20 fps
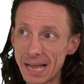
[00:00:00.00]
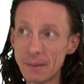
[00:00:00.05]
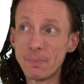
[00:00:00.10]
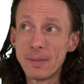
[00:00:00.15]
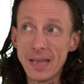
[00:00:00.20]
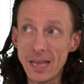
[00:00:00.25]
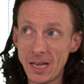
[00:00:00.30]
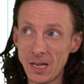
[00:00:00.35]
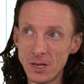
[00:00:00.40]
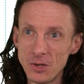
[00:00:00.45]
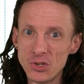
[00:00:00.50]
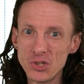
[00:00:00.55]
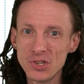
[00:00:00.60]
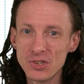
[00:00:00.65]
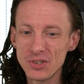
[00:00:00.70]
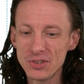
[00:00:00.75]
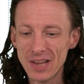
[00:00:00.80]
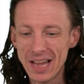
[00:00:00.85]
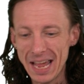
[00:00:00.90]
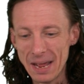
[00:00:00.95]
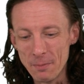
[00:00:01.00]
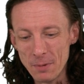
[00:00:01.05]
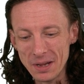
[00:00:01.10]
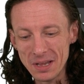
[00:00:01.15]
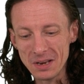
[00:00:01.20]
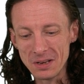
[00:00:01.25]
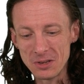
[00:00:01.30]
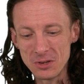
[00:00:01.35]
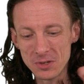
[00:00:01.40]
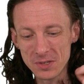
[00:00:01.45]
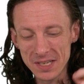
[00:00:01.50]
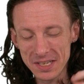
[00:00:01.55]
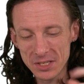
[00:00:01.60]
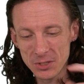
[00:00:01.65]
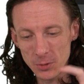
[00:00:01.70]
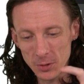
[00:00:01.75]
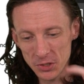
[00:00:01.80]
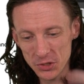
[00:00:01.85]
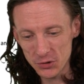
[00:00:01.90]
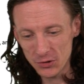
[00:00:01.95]
page, and we could use it to
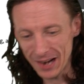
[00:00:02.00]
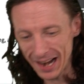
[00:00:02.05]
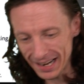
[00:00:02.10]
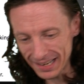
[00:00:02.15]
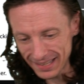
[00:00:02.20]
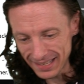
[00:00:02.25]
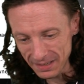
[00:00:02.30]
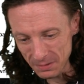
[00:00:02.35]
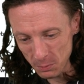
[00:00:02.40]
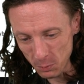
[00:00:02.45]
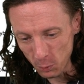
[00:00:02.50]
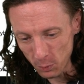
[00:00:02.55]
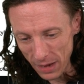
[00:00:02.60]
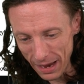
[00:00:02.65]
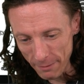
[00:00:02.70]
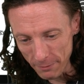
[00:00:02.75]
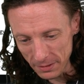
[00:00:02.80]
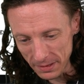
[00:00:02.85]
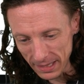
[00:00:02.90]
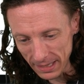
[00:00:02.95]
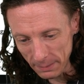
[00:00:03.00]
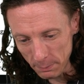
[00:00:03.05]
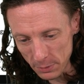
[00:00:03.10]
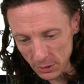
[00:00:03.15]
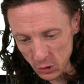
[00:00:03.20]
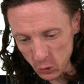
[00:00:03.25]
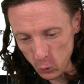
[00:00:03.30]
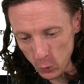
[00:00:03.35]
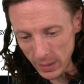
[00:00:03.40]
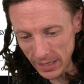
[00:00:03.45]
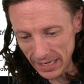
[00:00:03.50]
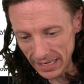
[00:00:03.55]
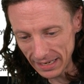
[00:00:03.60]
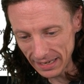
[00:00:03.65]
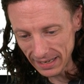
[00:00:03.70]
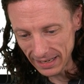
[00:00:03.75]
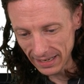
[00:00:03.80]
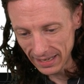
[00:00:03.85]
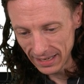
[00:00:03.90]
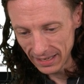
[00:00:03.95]
extract everything
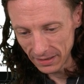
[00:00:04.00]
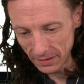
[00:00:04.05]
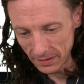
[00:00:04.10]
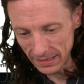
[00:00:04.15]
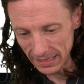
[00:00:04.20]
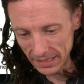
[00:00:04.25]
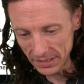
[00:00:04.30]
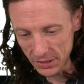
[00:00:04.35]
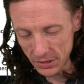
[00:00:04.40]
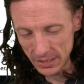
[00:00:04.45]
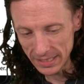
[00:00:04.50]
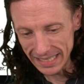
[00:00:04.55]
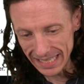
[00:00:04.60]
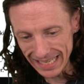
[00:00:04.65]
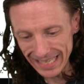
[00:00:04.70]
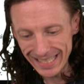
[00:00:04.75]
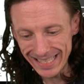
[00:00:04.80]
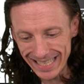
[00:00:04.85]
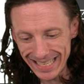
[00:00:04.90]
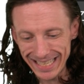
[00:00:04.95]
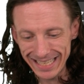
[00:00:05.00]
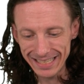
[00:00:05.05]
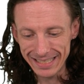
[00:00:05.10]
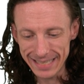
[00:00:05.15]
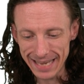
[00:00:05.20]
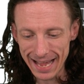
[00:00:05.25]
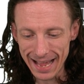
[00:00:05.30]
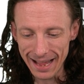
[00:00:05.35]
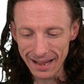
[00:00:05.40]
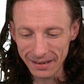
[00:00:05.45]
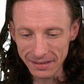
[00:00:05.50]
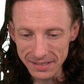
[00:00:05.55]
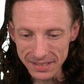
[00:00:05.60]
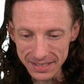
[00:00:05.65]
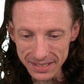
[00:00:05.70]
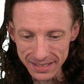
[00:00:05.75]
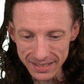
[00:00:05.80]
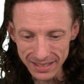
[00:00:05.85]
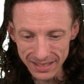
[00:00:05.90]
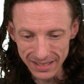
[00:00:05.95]
between these DT tags.
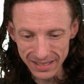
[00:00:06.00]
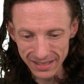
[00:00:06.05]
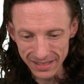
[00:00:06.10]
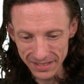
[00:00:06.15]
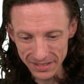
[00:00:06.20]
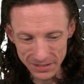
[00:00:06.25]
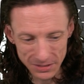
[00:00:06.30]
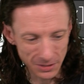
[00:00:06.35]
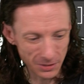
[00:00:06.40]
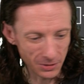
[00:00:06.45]
So